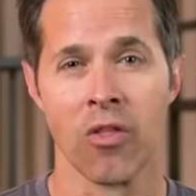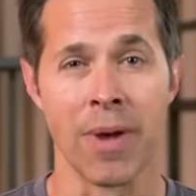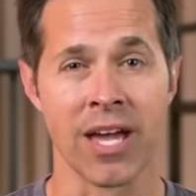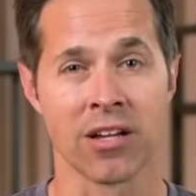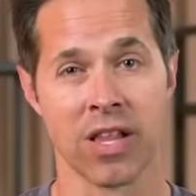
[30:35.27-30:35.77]
The
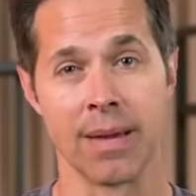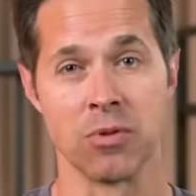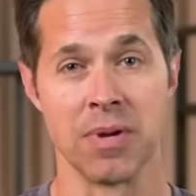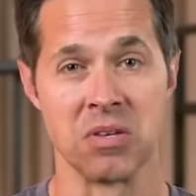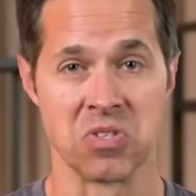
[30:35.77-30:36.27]
man claimed
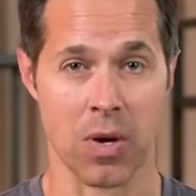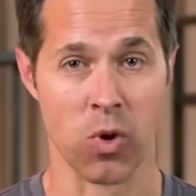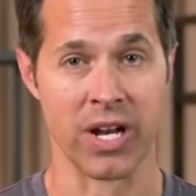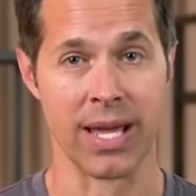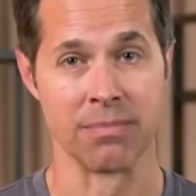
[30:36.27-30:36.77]
to be
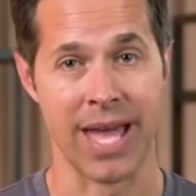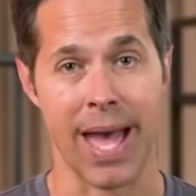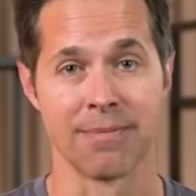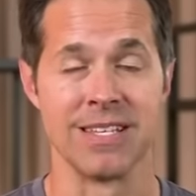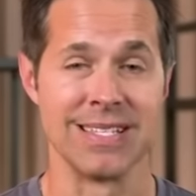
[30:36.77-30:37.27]
someone named
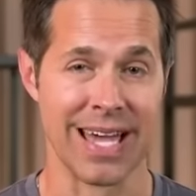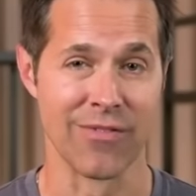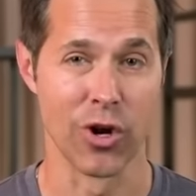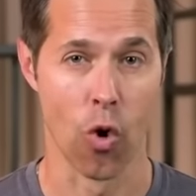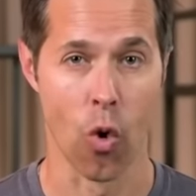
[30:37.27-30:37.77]
Captain
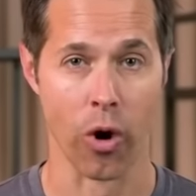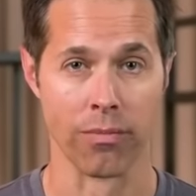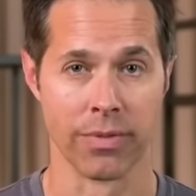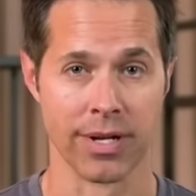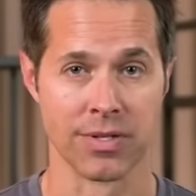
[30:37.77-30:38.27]
David
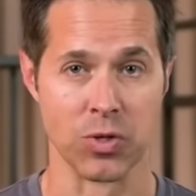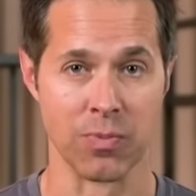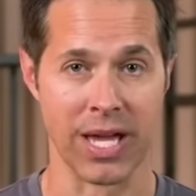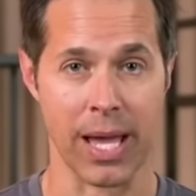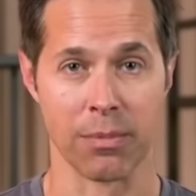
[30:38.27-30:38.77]
Horn, but it
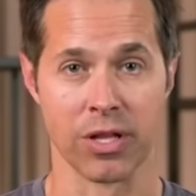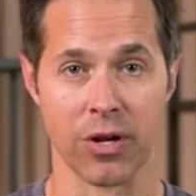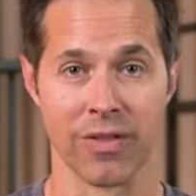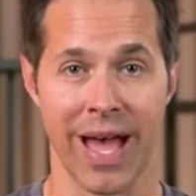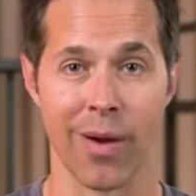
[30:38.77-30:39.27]
soon became
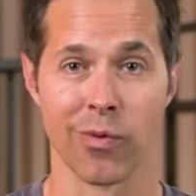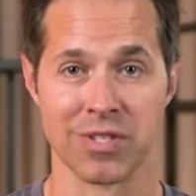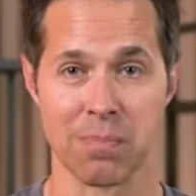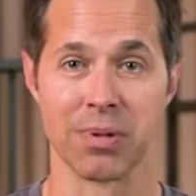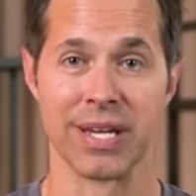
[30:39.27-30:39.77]
clear that
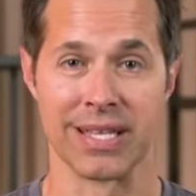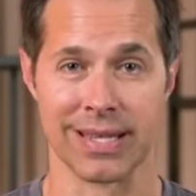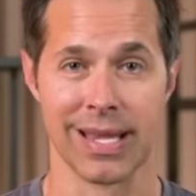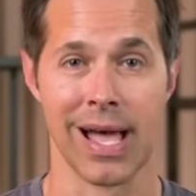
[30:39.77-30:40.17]
was a blatant